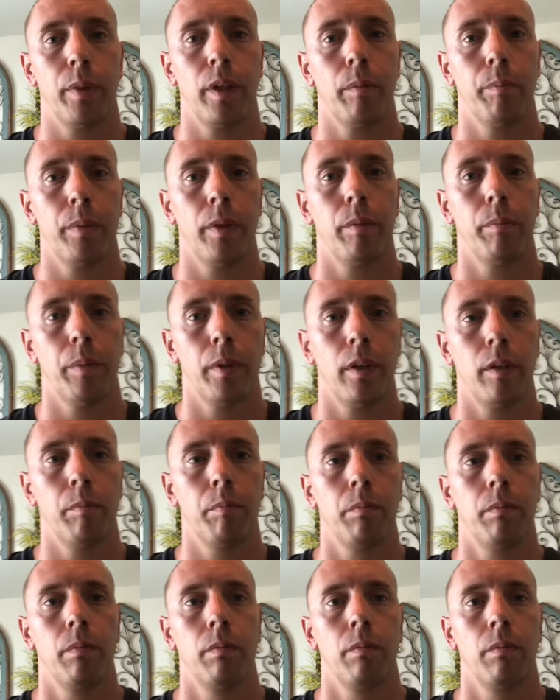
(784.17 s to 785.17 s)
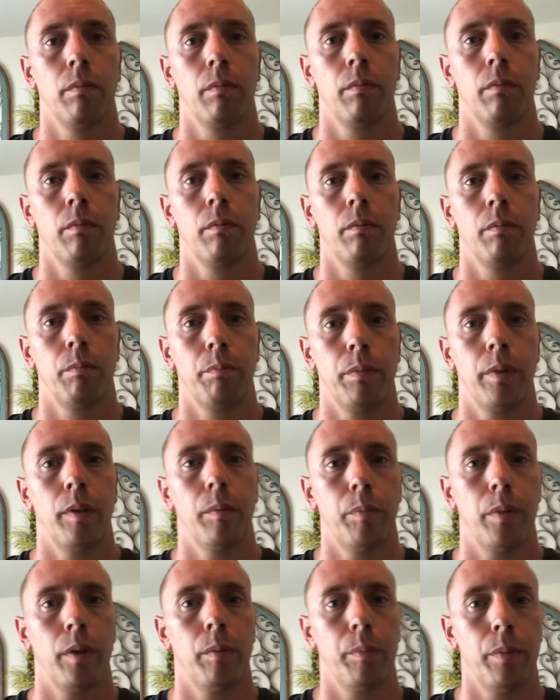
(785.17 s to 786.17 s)
beep, beep, beep,
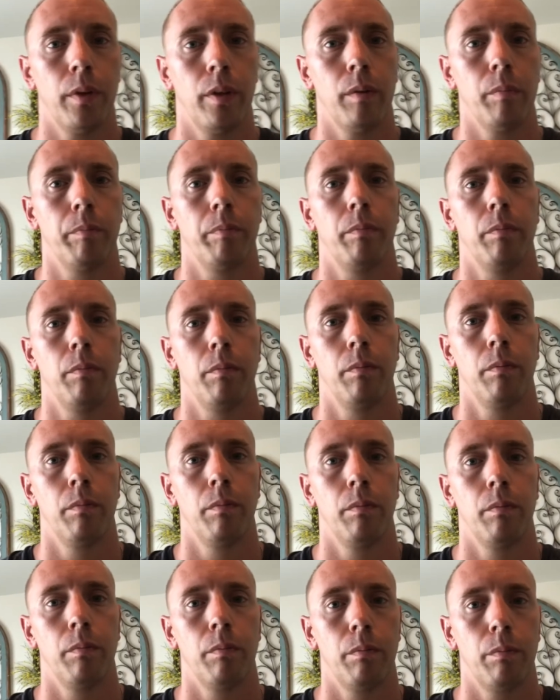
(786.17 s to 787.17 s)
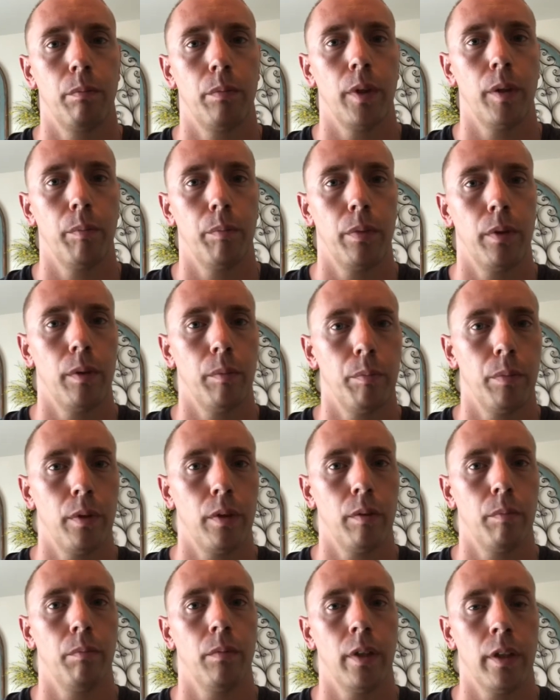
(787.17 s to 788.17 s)
beep, beep, beep, beep, beep,
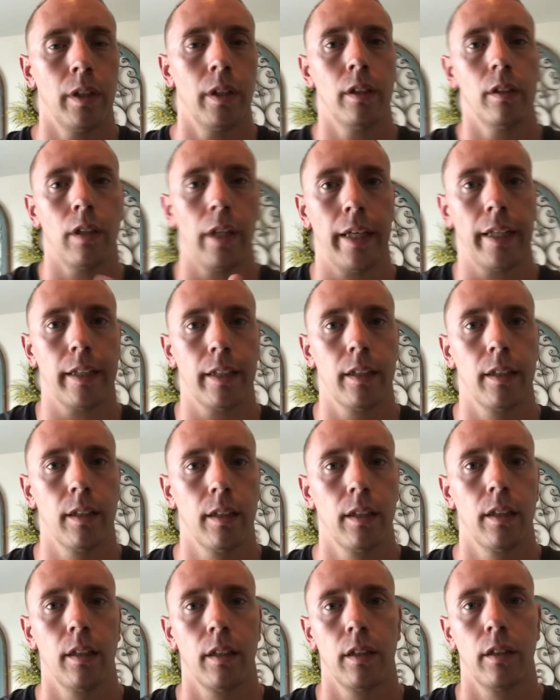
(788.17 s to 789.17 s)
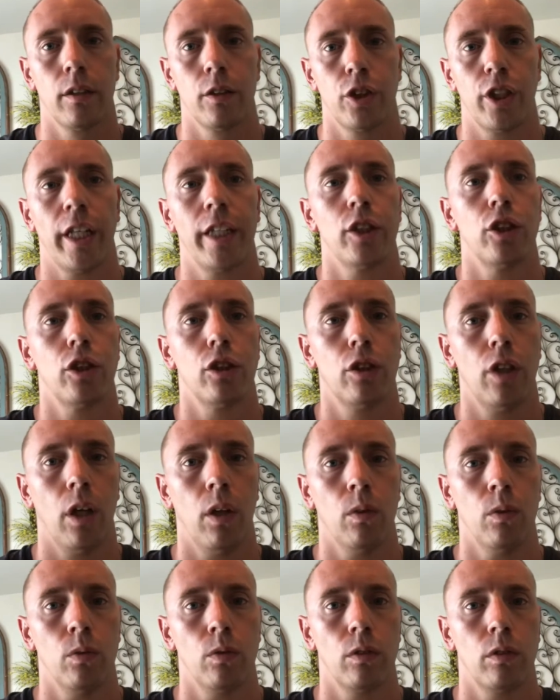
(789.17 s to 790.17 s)
beep. And it like changes
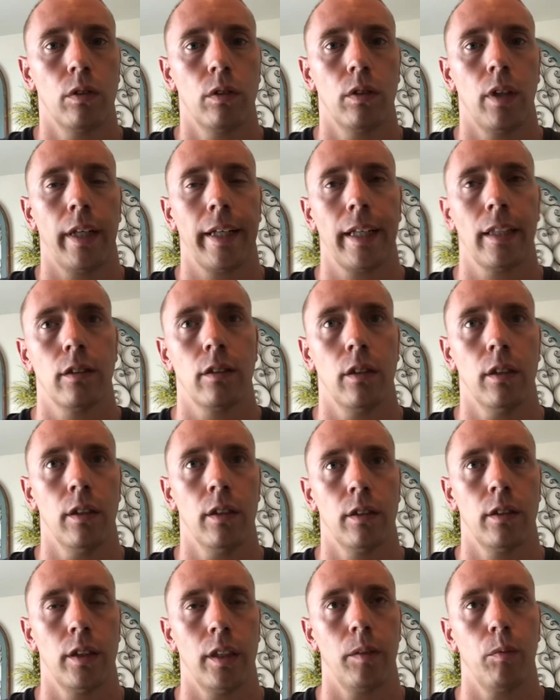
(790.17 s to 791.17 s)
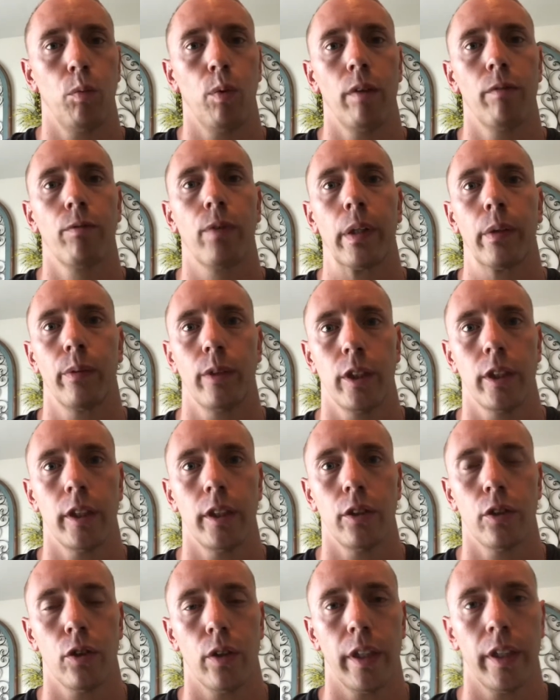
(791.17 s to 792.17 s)
tones, I guess, to see what
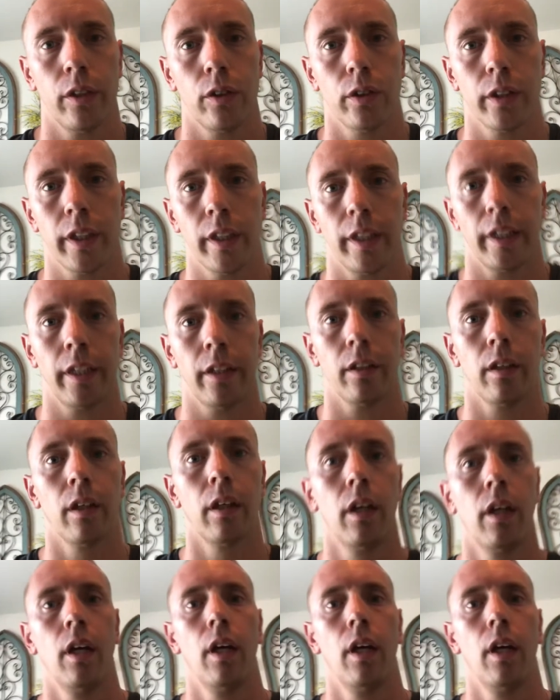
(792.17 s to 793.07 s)
frequencies your ears can hear.